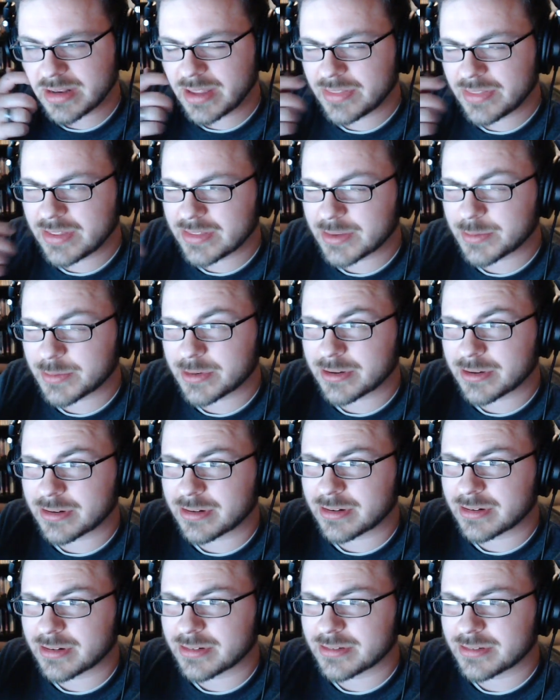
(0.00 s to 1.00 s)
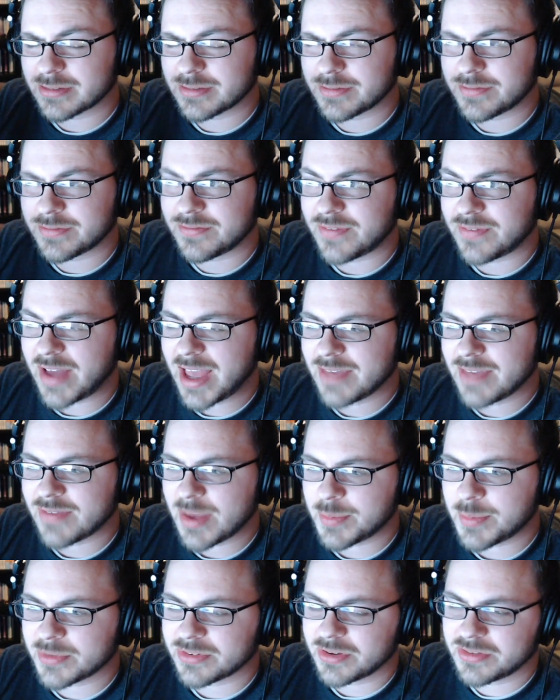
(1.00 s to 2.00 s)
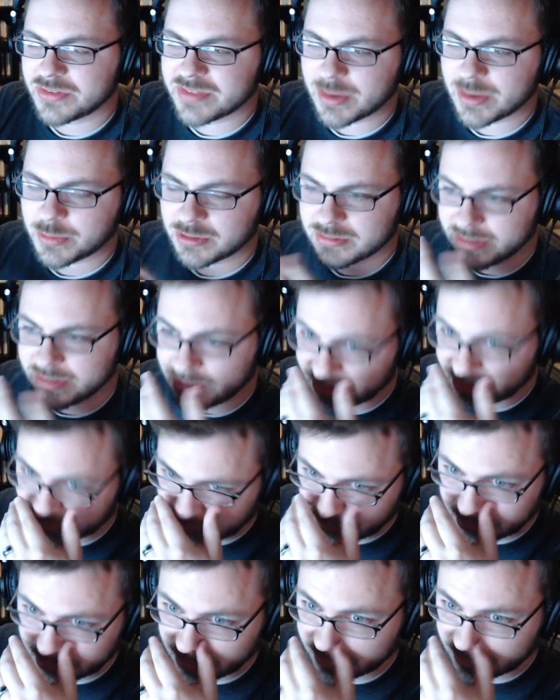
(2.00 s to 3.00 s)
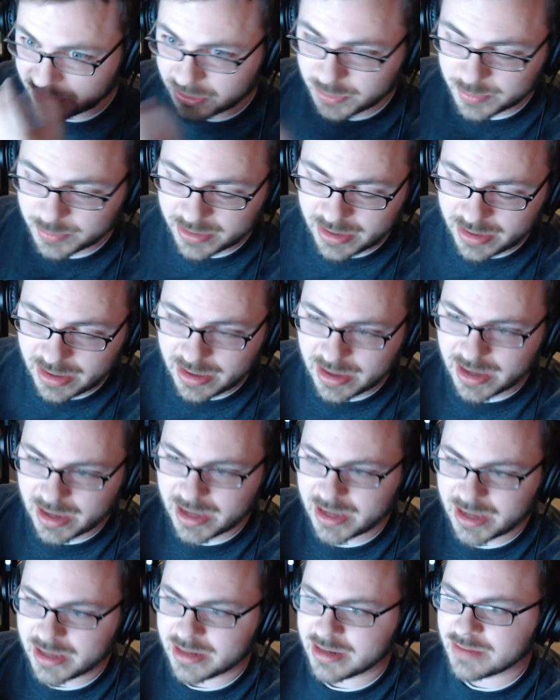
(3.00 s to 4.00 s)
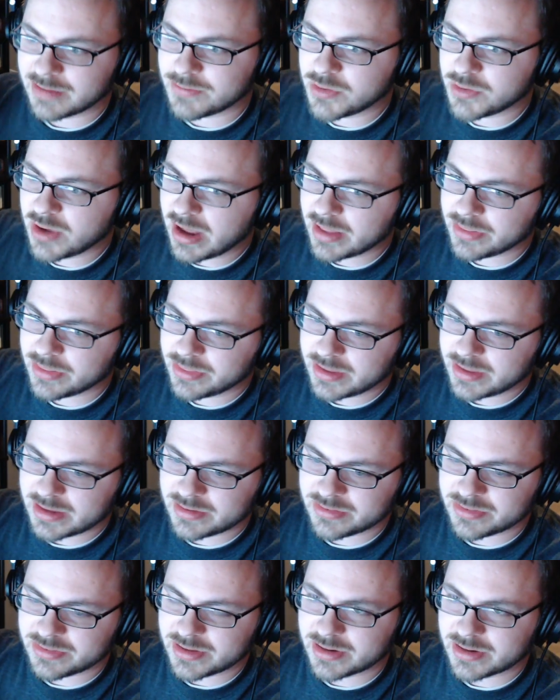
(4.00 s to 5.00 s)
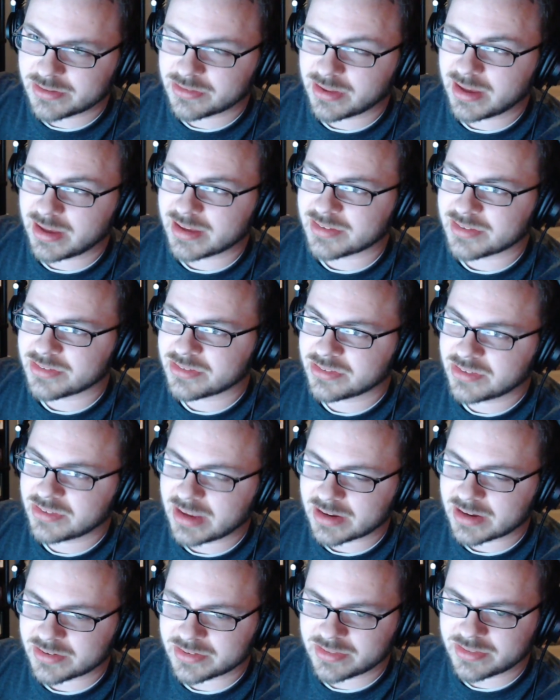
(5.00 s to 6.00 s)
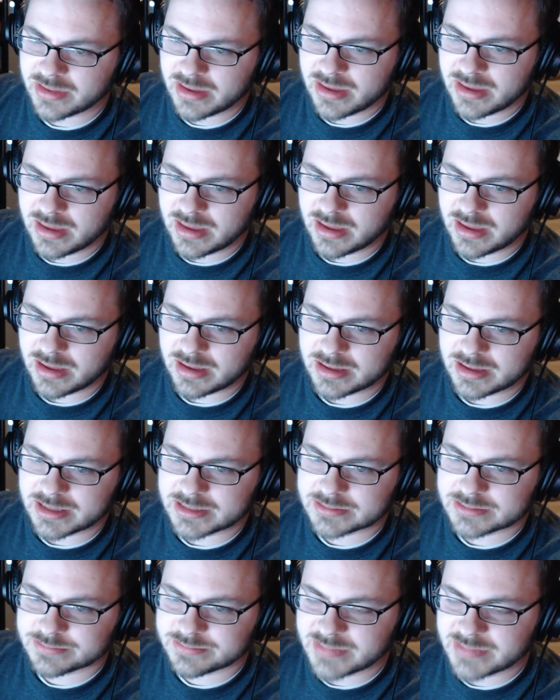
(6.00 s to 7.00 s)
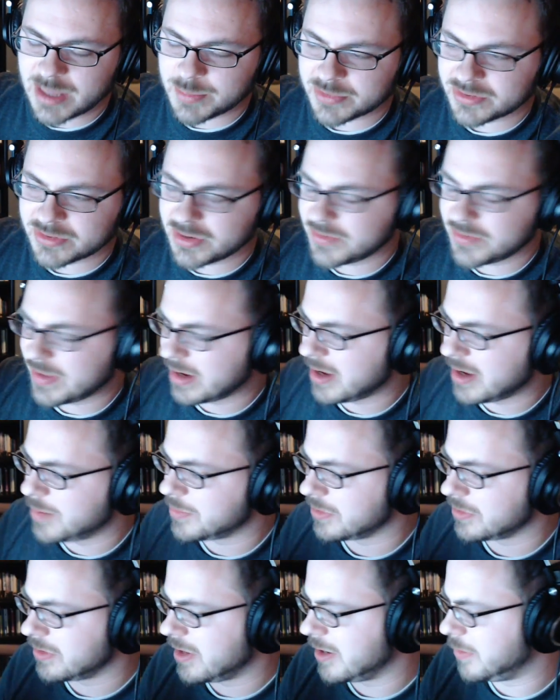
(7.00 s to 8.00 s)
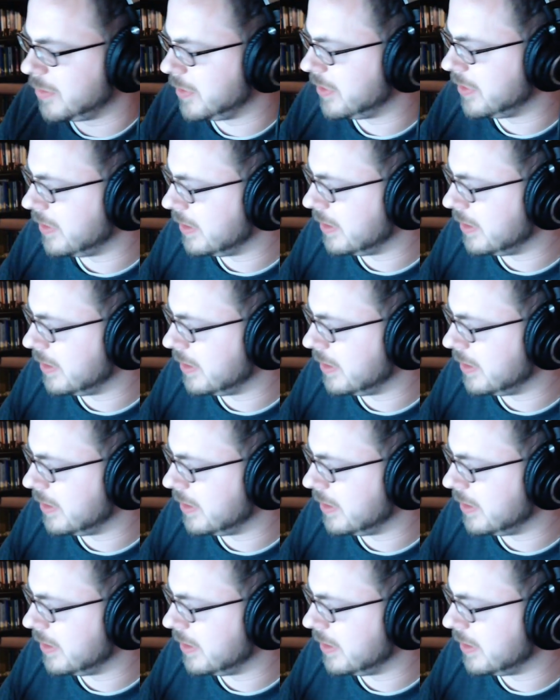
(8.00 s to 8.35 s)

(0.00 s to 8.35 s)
I think there were 5 episodes that were released on YouTube, and if you got this, there's a 6th episode that comes along with